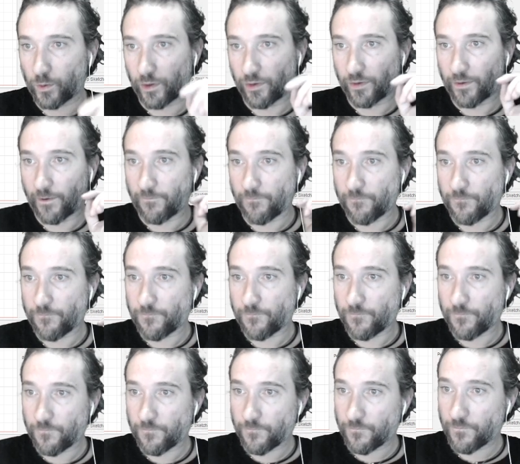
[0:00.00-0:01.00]
is a
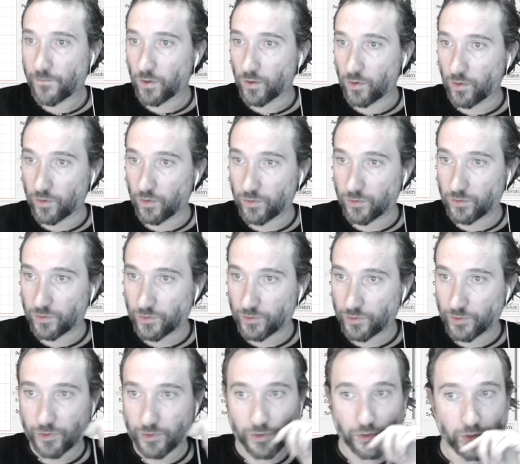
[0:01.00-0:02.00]

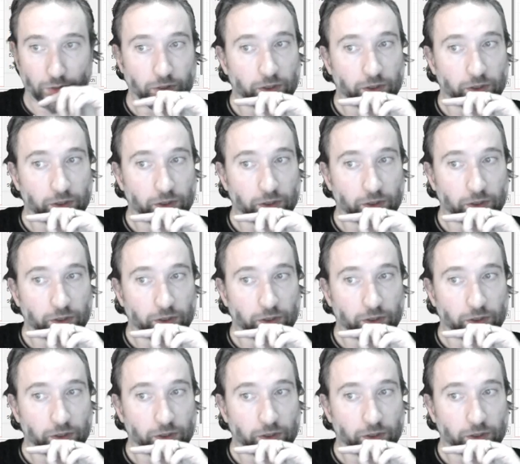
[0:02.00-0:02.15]
font,